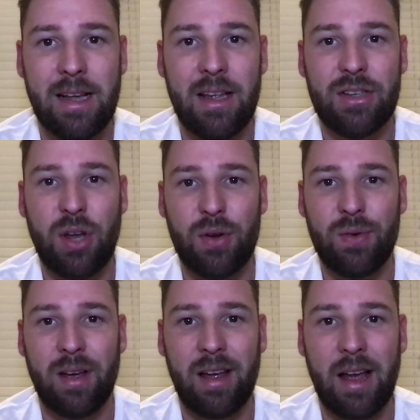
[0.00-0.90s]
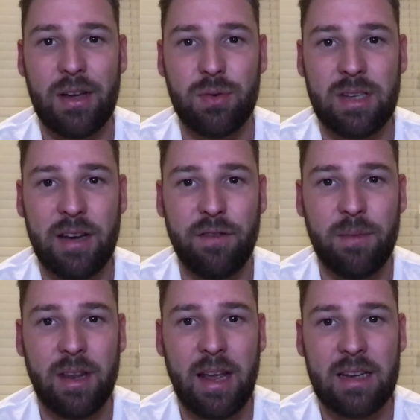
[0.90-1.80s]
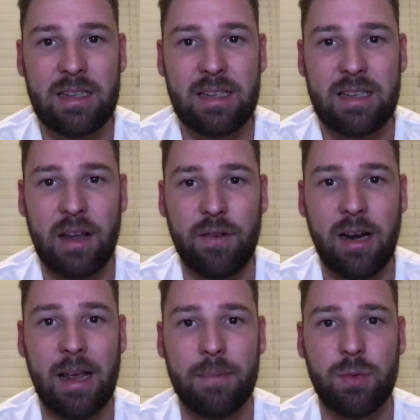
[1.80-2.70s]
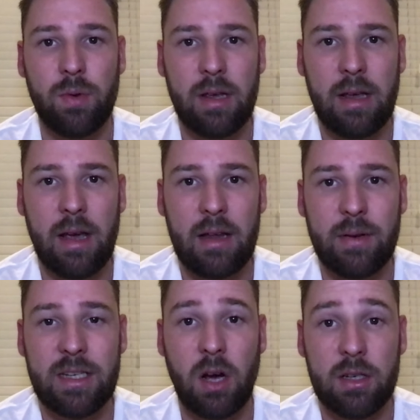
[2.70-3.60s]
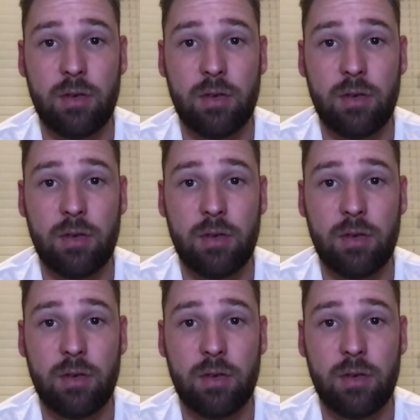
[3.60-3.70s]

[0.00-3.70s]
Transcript: So as you'll see from the next set of clips, we started